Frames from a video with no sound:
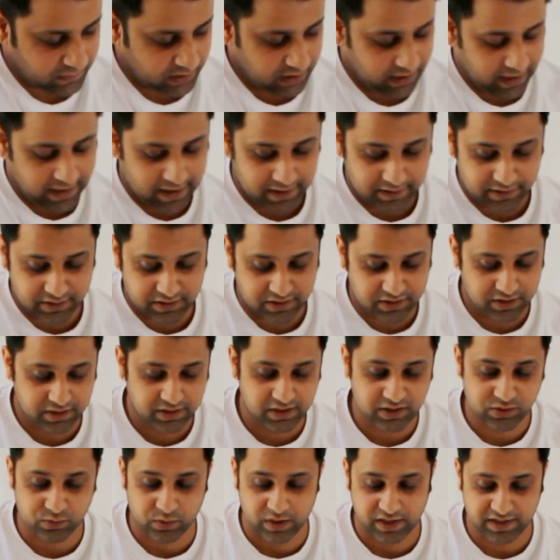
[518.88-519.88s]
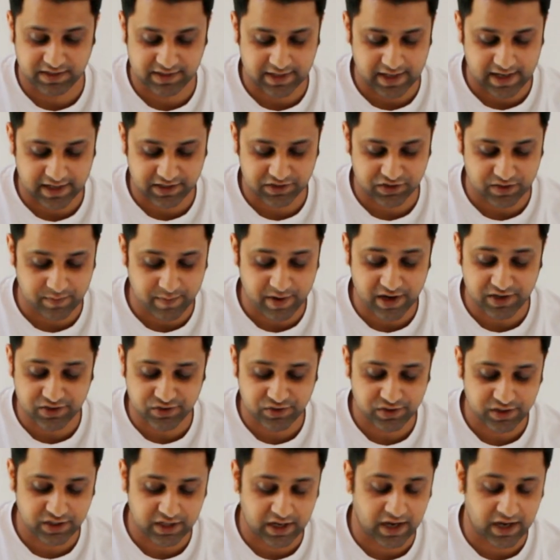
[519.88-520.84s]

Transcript: and this one is the extra battery.